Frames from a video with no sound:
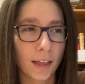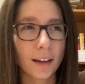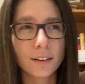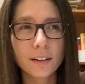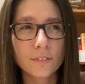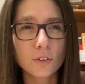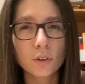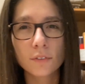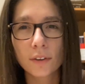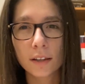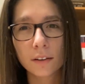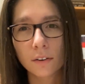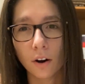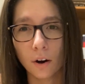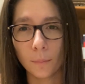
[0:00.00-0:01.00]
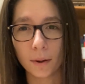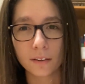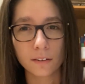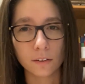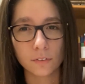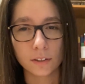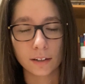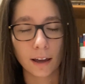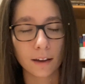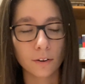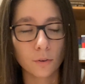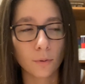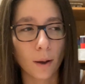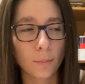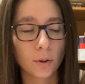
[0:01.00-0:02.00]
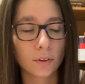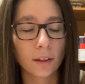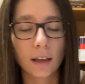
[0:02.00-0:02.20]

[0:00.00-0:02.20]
I don't even know if I can call myself a Nano rebel.